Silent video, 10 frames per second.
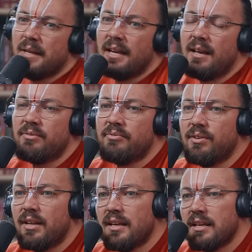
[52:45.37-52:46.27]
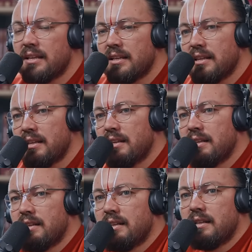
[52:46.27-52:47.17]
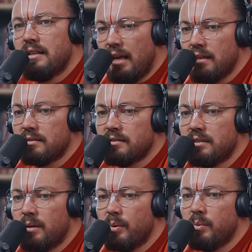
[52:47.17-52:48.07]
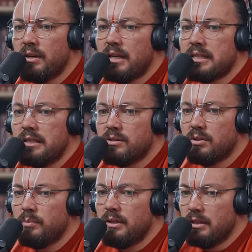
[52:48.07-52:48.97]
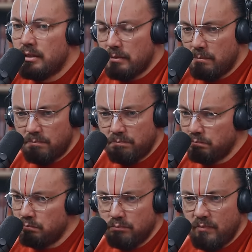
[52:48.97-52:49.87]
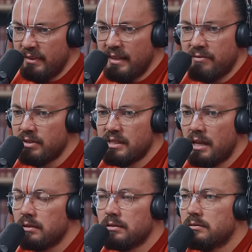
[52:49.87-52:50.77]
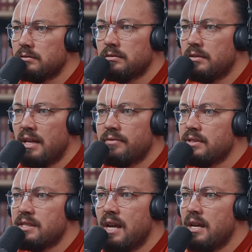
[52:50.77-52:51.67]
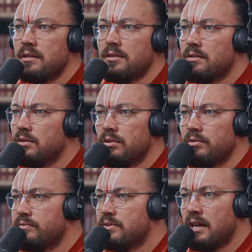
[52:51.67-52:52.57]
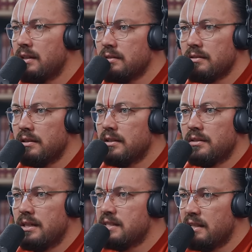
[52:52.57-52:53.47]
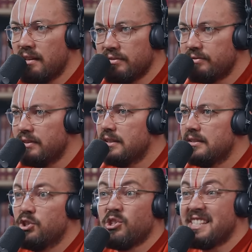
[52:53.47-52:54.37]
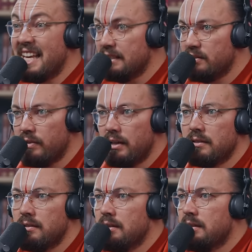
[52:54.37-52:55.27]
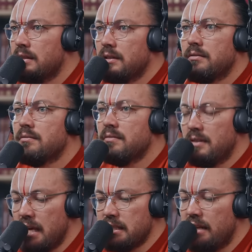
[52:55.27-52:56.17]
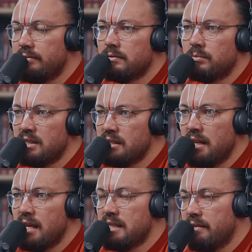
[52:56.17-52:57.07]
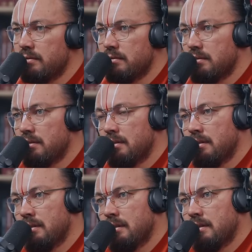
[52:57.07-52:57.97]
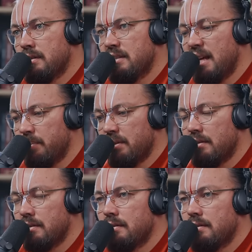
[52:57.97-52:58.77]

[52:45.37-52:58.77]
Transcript: And I feel like, yeah, so number one lesson He's taught me is never settle. Never say that you've done it, that it's enough, that you're satisfied. Next level. What's the next level? Depth.